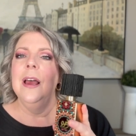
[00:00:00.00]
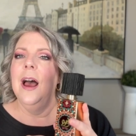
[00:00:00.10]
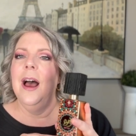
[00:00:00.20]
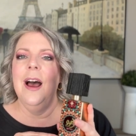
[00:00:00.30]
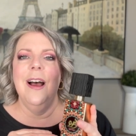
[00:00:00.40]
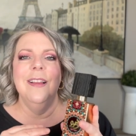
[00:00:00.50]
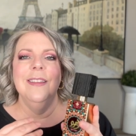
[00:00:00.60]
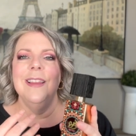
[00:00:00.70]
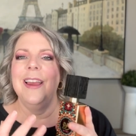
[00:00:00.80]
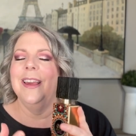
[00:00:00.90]
uh,
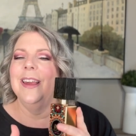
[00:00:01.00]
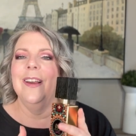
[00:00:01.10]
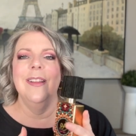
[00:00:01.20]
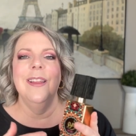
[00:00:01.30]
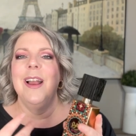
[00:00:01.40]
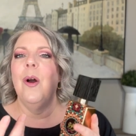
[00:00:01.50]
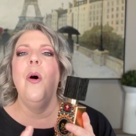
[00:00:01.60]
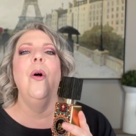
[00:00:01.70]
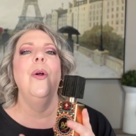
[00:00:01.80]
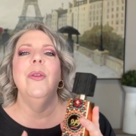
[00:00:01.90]
like, like
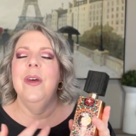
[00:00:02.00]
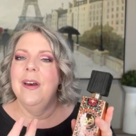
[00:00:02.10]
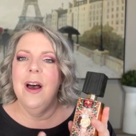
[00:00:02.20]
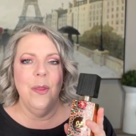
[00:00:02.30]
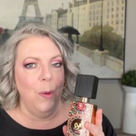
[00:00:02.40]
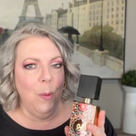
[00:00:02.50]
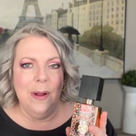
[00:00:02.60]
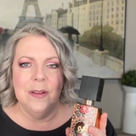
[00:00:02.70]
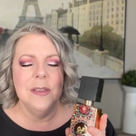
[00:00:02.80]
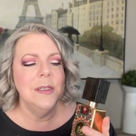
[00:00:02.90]
all the other
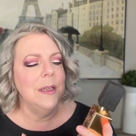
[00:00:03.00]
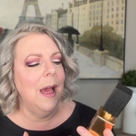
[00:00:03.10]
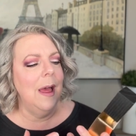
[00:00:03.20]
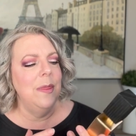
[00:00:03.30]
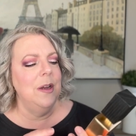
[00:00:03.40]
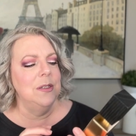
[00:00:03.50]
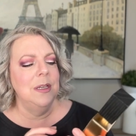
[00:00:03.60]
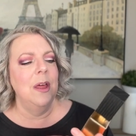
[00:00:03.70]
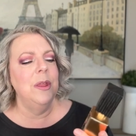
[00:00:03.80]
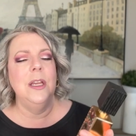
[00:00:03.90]
ones. Uh, there's
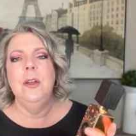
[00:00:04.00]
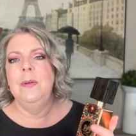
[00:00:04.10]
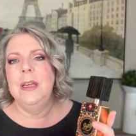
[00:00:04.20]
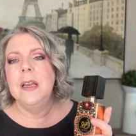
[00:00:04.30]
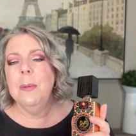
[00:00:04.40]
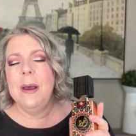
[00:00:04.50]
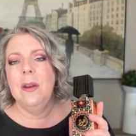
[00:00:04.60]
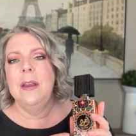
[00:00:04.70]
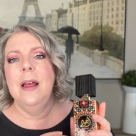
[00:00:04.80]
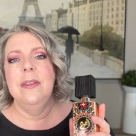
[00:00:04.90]
nothing unique
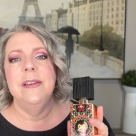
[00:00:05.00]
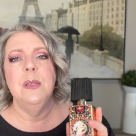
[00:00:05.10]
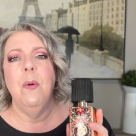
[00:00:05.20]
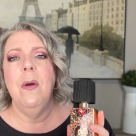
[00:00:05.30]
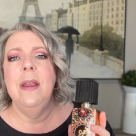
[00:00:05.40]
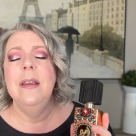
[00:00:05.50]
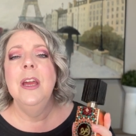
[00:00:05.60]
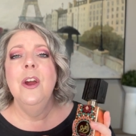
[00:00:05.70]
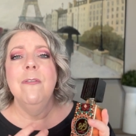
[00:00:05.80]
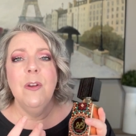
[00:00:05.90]
about it at this point.
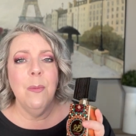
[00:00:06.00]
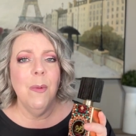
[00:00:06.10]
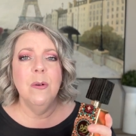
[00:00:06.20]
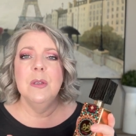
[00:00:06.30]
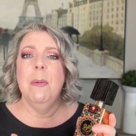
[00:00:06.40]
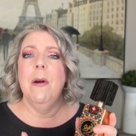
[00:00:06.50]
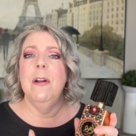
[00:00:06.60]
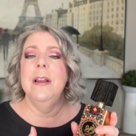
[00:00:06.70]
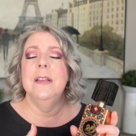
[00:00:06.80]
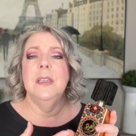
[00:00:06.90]
For the most
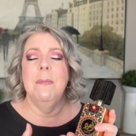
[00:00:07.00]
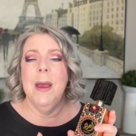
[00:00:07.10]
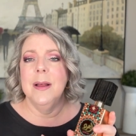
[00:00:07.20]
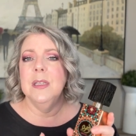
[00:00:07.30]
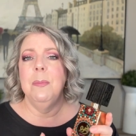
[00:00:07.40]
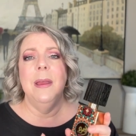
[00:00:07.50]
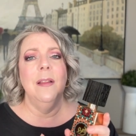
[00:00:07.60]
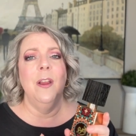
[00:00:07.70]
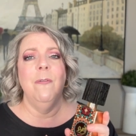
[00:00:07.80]
part, it's a mass appealing